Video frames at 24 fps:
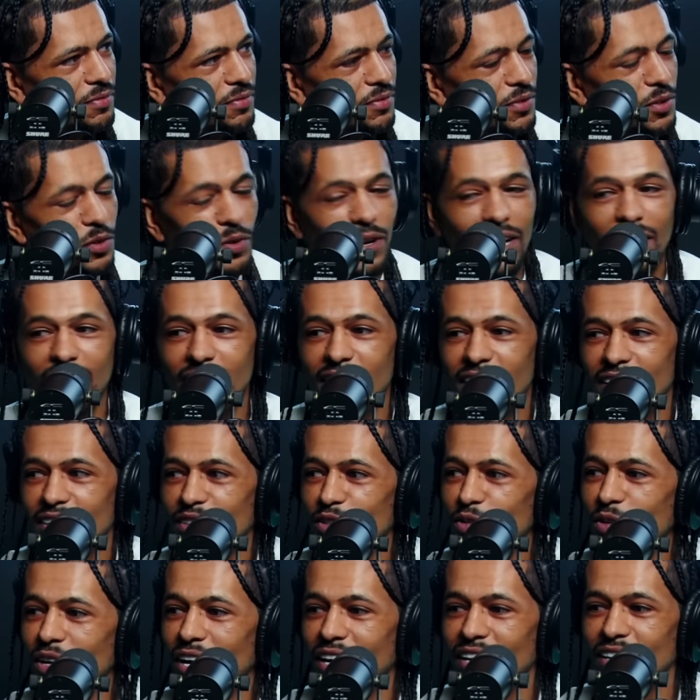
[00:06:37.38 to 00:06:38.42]
You got
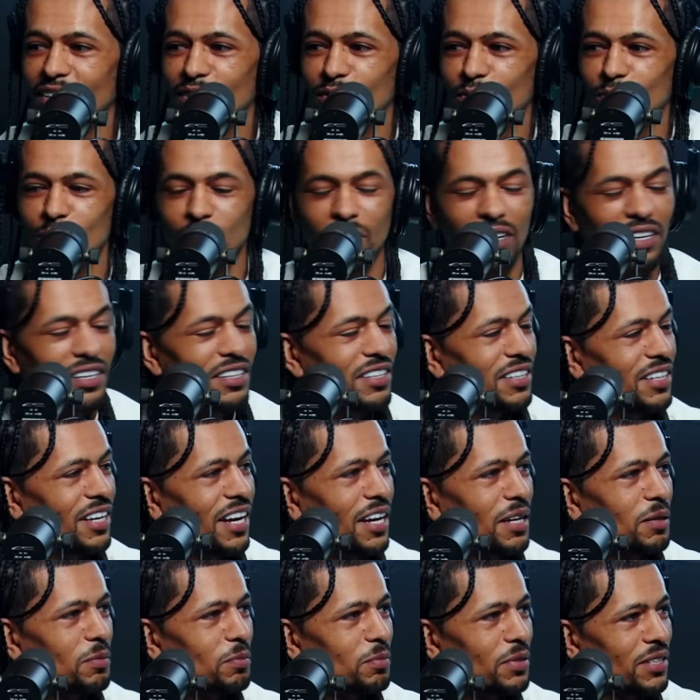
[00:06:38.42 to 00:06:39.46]
you got what? You
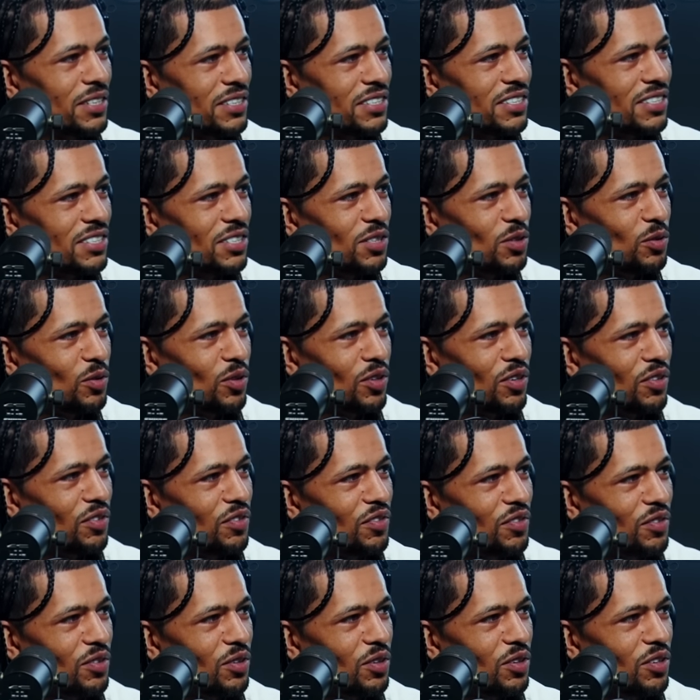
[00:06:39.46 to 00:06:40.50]
got pictures of you on the
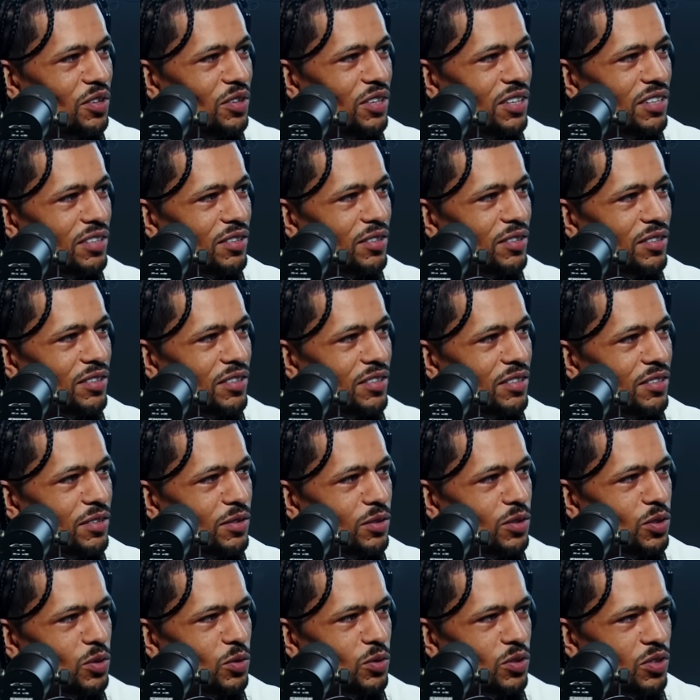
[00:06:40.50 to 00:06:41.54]
floor.
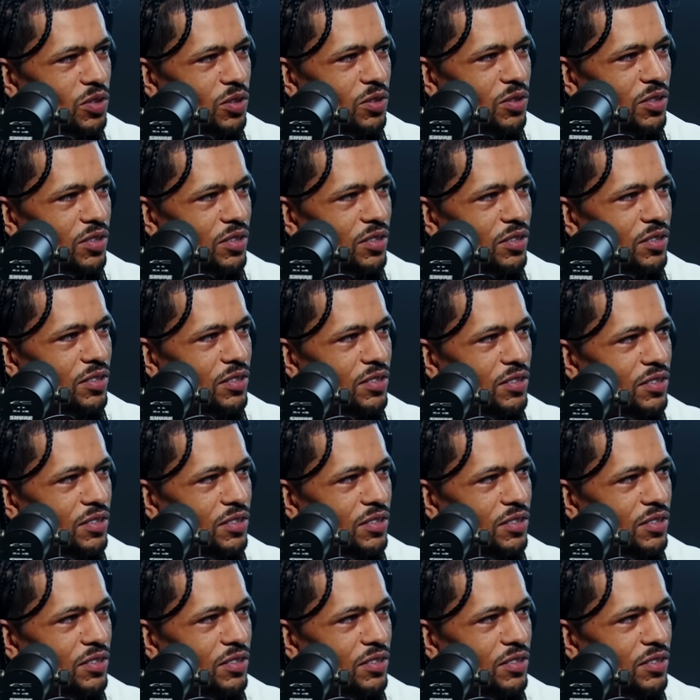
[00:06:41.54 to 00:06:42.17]
What you was doing?